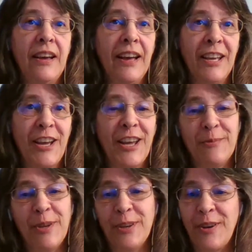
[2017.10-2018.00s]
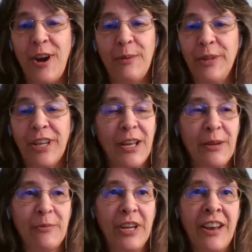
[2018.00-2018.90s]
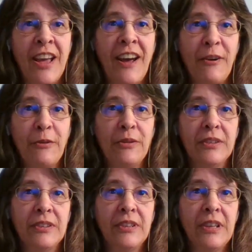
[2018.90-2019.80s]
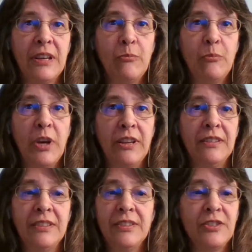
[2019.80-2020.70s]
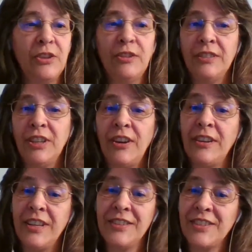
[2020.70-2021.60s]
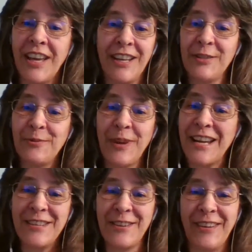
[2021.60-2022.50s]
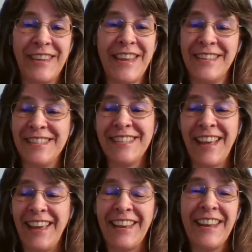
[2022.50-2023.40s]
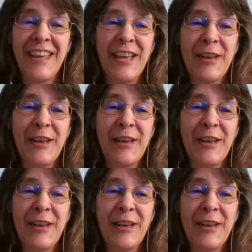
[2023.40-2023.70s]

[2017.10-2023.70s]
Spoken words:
I appear calm like I am right now, but certainly not on the inside. It's raging on the inside.